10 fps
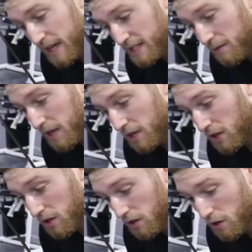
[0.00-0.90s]
That's gonna be a
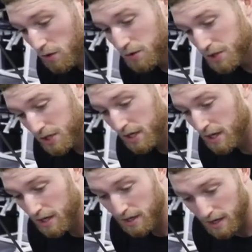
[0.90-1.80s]
huge,
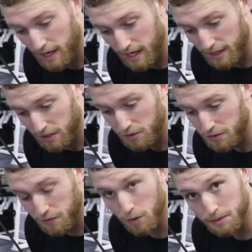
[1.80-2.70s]

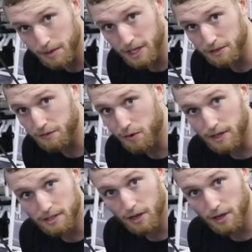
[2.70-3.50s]
huge force production for us.